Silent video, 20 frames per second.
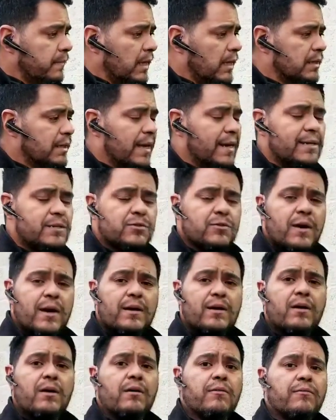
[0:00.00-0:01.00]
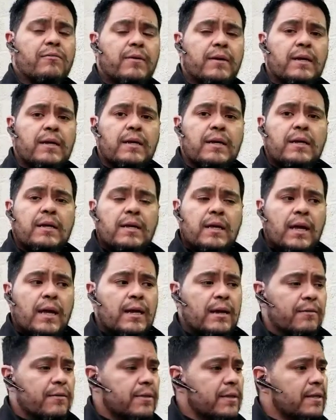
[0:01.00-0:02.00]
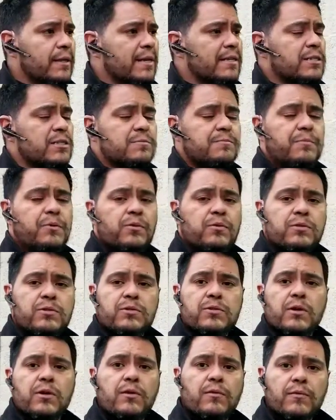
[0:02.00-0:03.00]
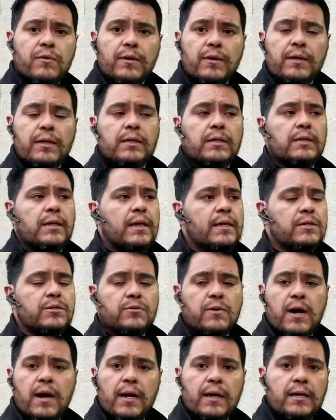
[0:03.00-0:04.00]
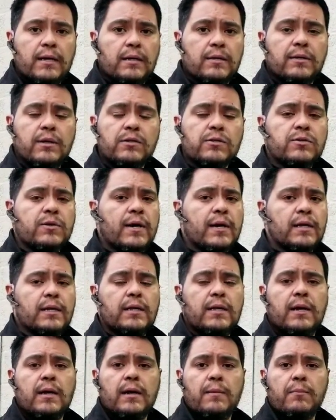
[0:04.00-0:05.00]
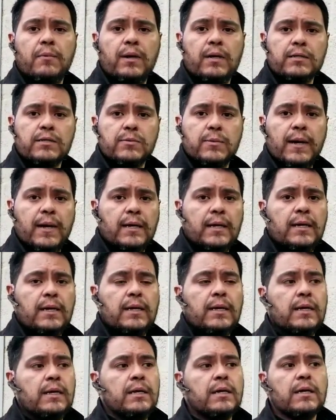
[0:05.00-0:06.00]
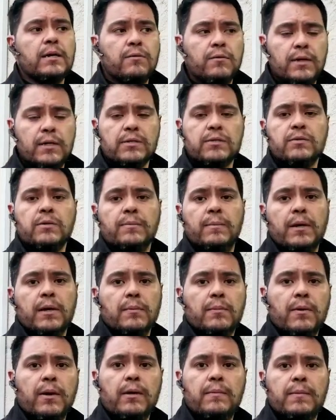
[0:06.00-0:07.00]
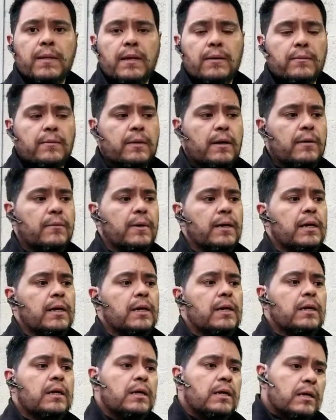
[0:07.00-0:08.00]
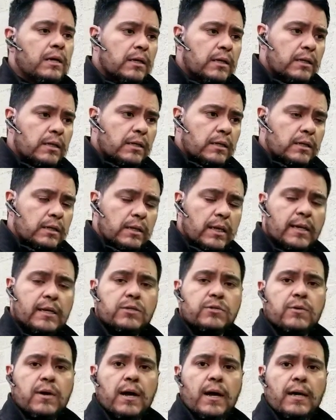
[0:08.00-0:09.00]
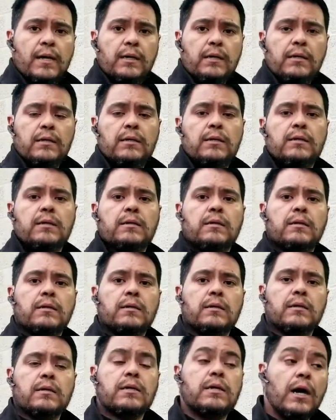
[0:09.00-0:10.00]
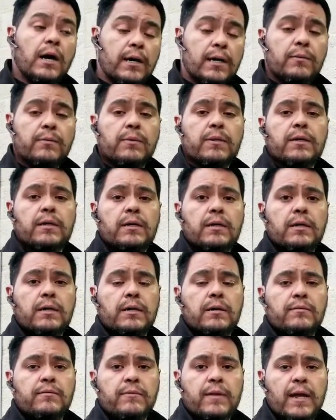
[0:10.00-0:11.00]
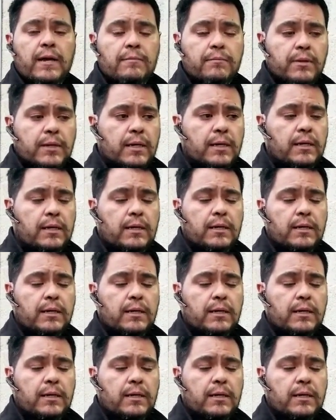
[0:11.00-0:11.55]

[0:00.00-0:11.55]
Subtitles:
let it dry off. And everything that's spooged over, let it dry. Don't try to clean it up while it's wet. You're going to run into a bigger problem that way. Let it dry, cut it with a flat blade,